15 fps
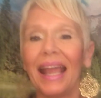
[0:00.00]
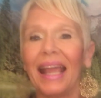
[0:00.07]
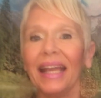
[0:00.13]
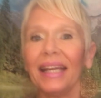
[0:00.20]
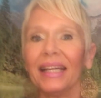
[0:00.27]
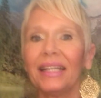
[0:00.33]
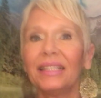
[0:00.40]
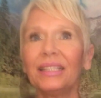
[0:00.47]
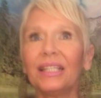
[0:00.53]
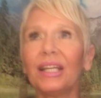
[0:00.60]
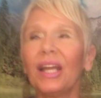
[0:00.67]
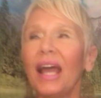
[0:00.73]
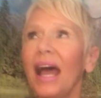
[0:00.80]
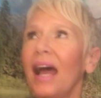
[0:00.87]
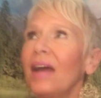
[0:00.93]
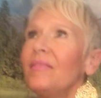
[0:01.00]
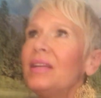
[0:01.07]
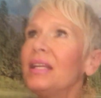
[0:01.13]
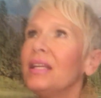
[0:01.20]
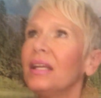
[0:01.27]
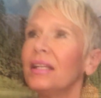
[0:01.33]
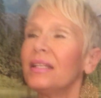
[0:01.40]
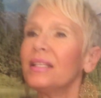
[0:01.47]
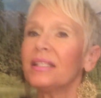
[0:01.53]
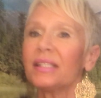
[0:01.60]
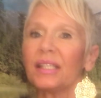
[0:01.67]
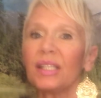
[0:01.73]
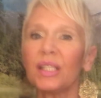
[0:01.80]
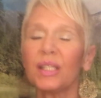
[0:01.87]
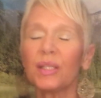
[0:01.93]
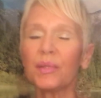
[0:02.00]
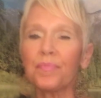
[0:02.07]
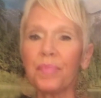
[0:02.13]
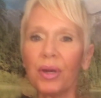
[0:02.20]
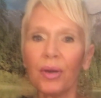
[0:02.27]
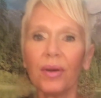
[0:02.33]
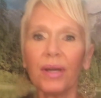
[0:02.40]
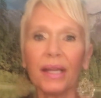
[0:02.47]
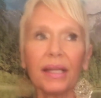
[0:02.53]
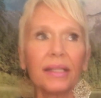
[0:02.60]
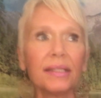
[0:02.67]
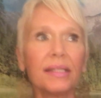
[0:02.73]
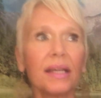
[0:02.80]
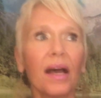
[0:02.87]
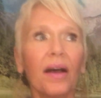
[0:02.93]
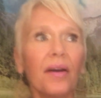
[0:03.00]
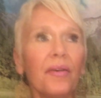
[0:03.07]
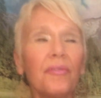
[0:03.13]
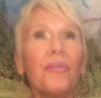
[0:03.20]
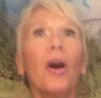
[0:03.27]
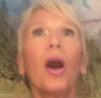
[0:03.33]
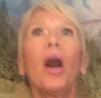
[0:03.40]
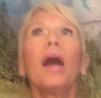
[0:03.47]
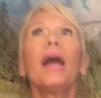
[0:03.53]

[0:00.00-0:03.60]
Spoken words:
and having this experience of